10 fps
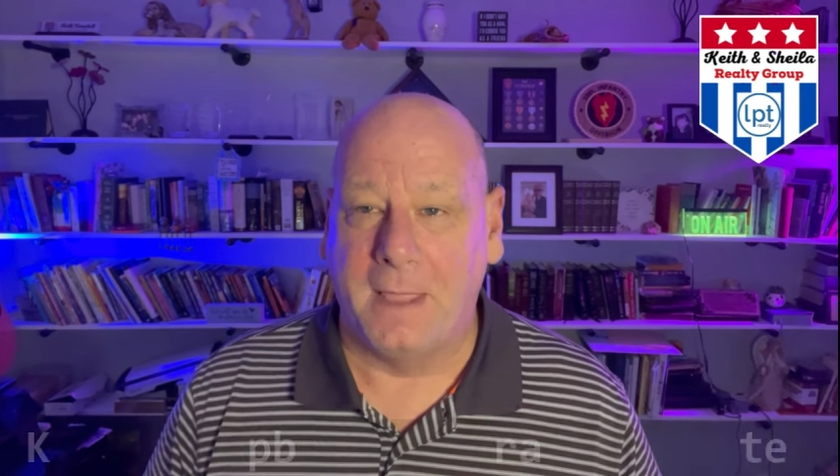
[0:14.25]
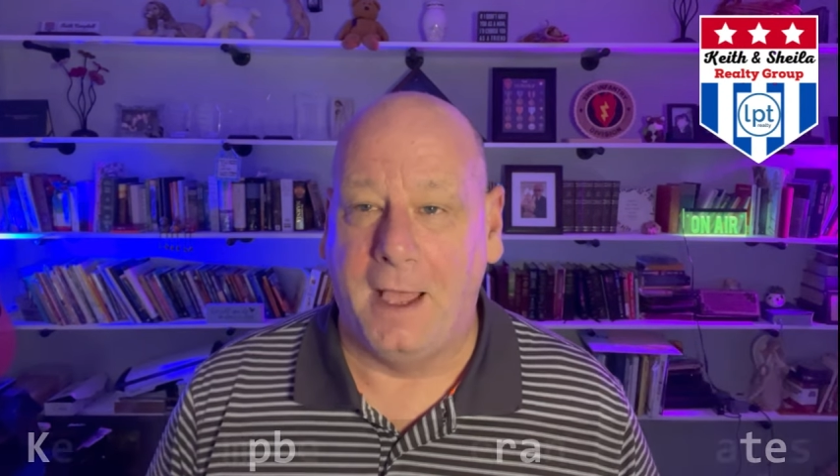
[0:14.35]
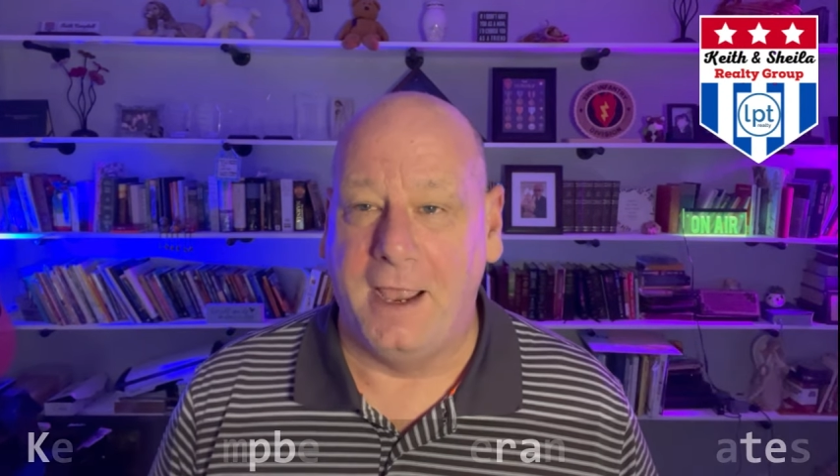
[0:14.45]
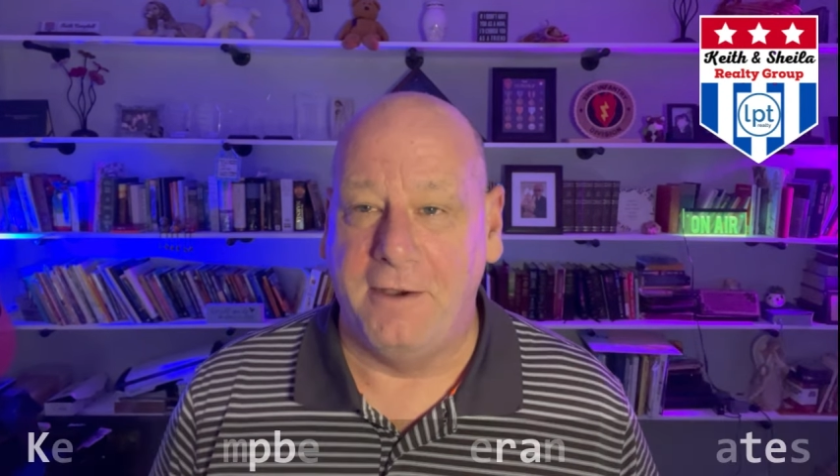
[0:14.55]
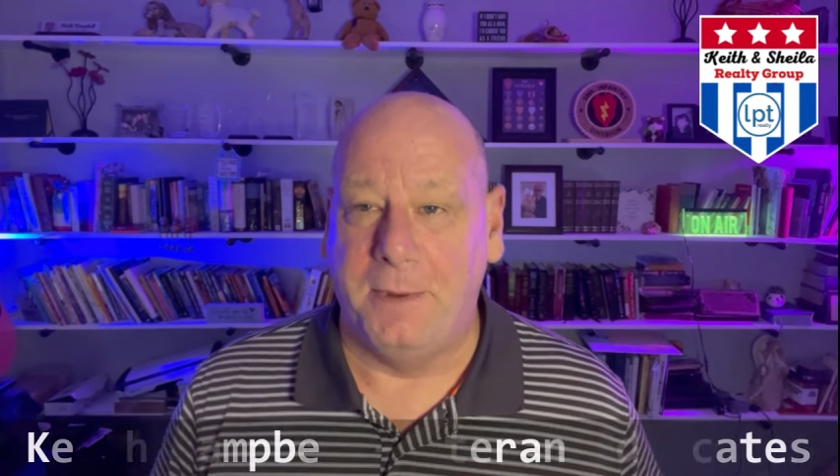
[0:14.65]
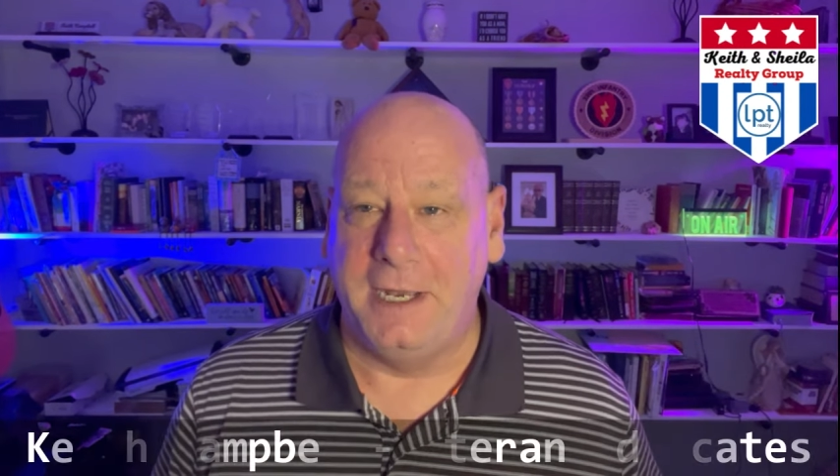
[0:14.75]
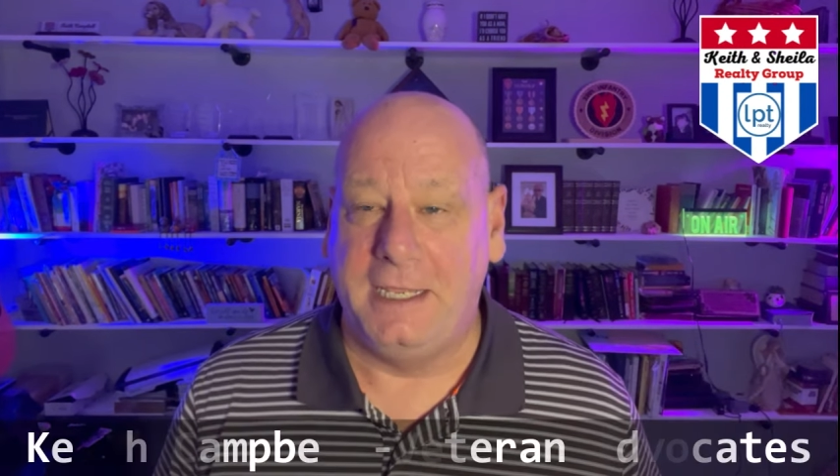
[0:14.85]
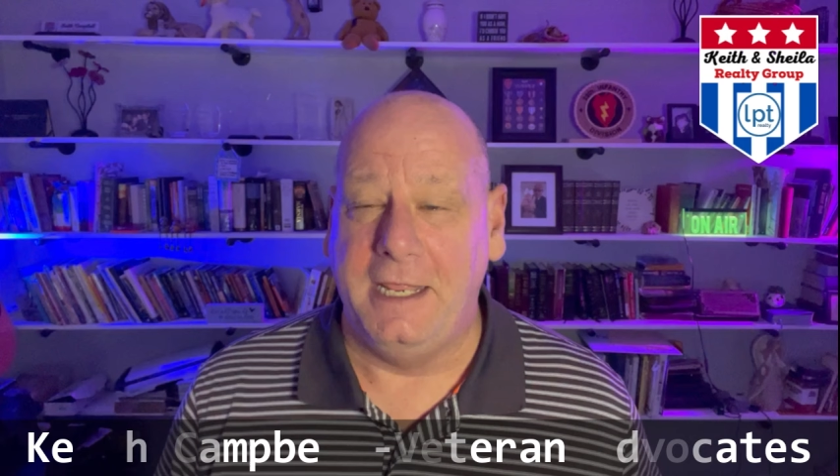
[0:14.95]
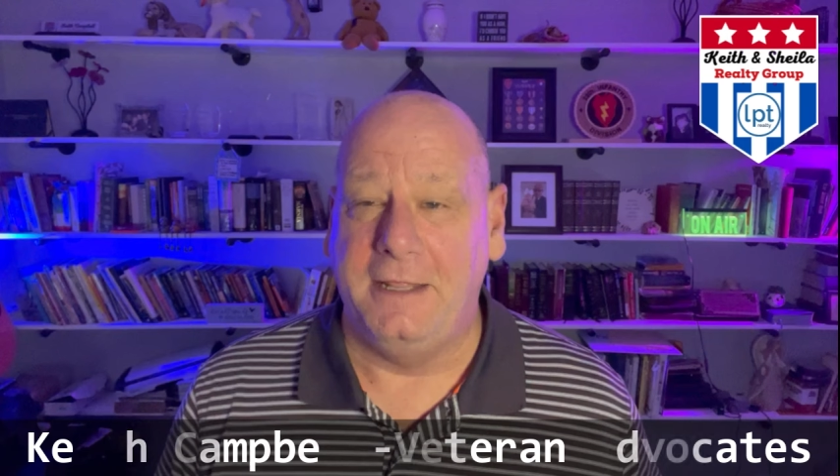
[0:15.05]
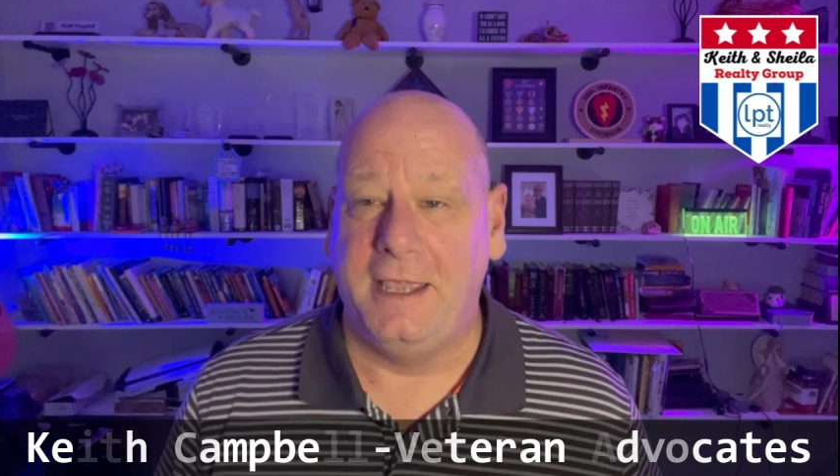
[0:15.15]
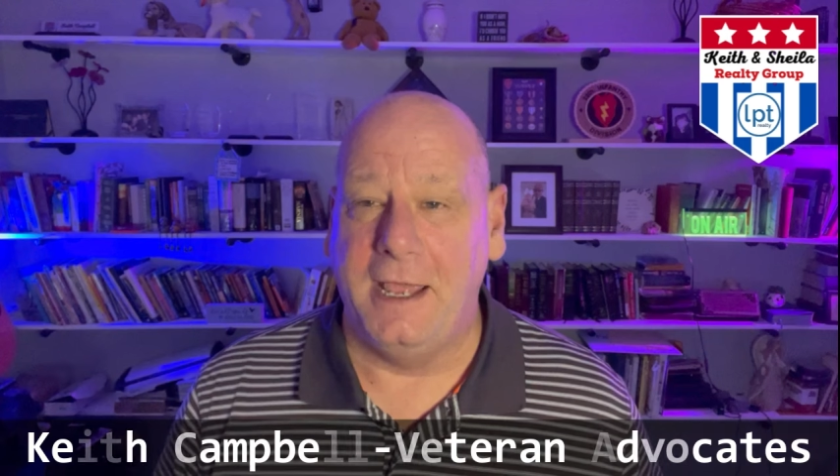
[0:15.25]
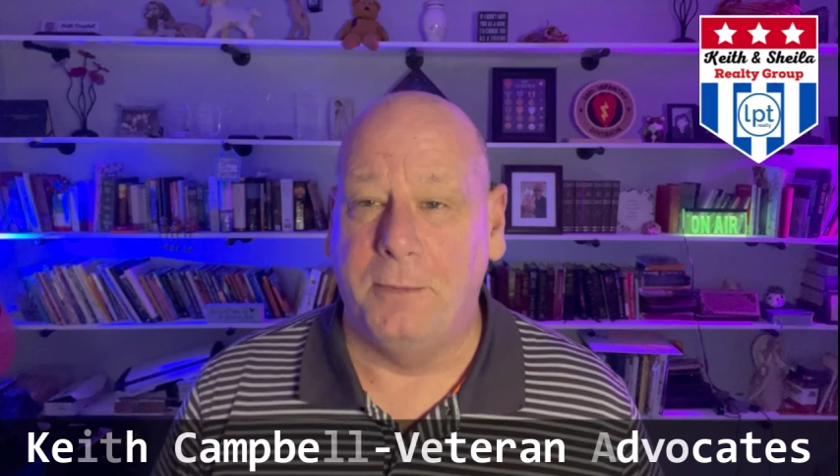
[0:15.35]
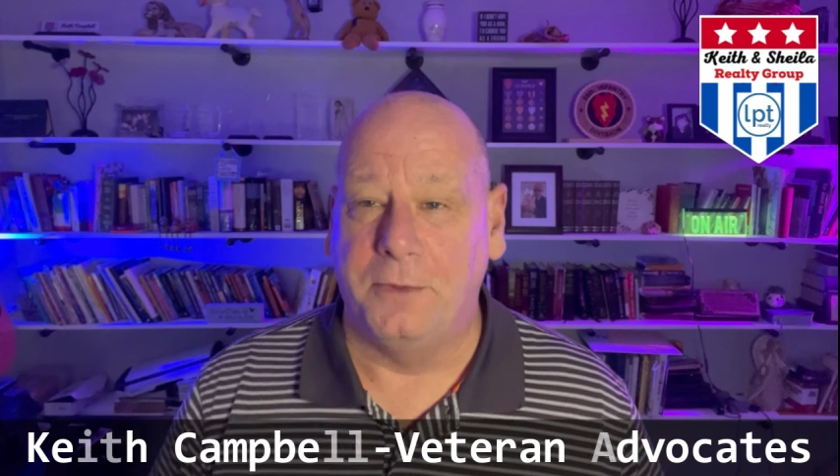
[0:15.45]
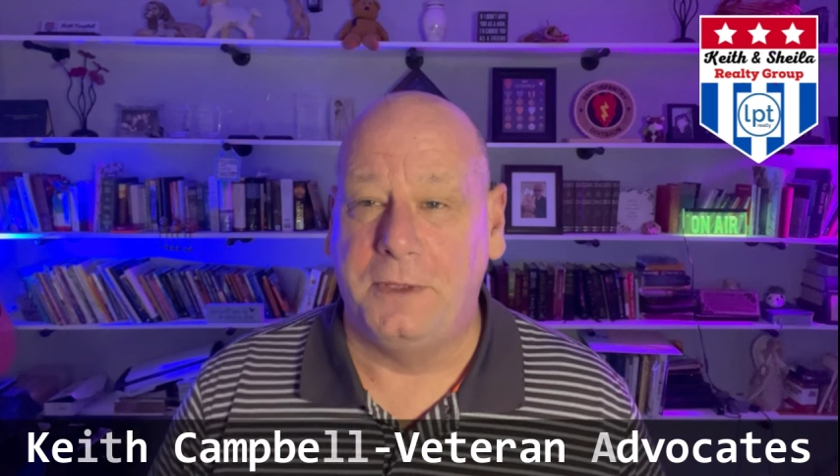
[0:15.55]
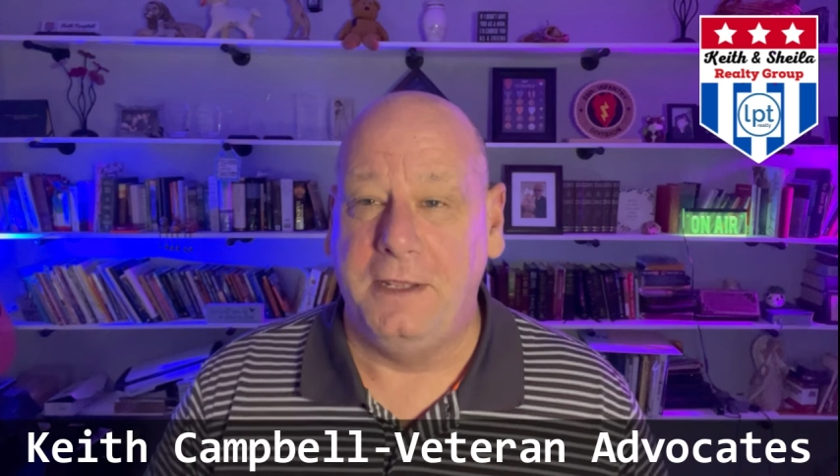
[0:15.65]
Hi, everybody. Keith
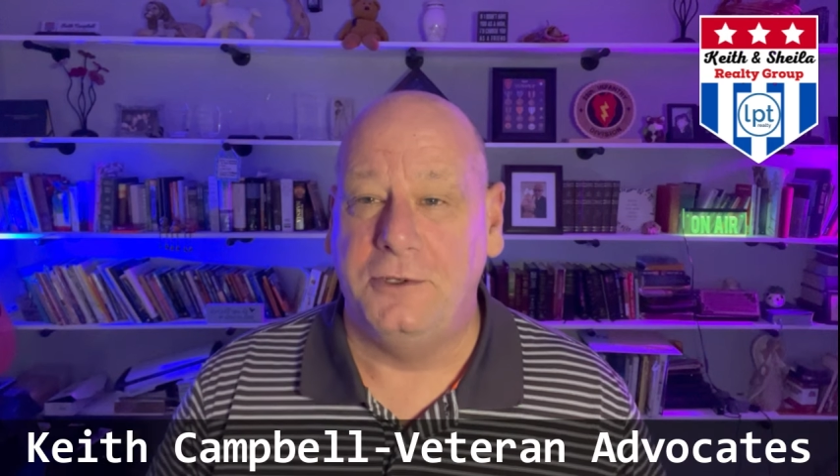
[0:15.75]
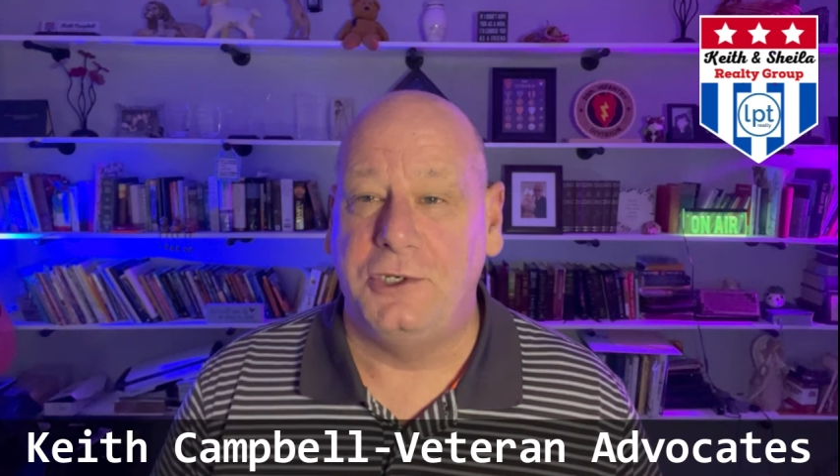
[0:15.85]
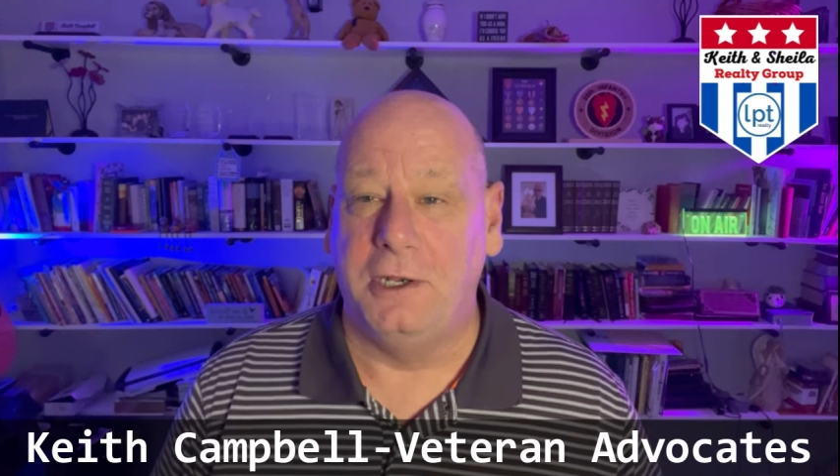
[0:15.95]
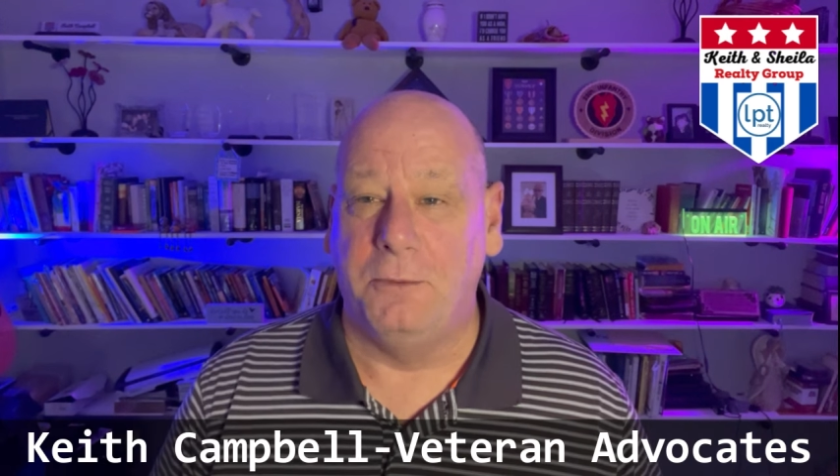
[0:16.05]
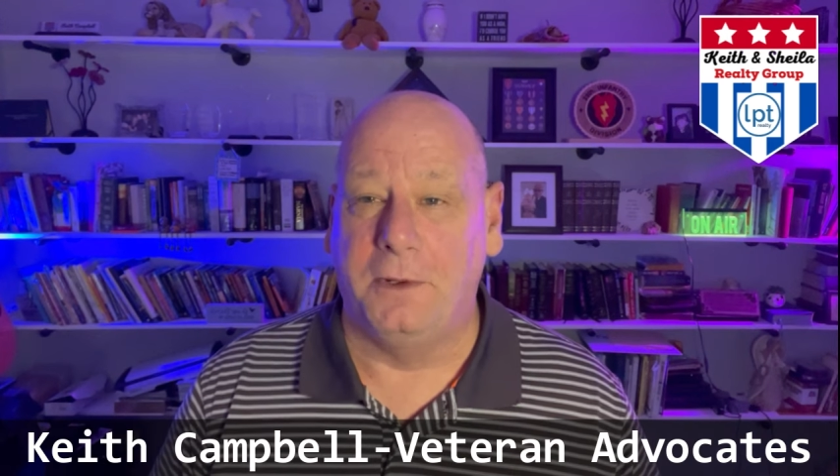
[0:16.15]
Campbell with Keith and Sheila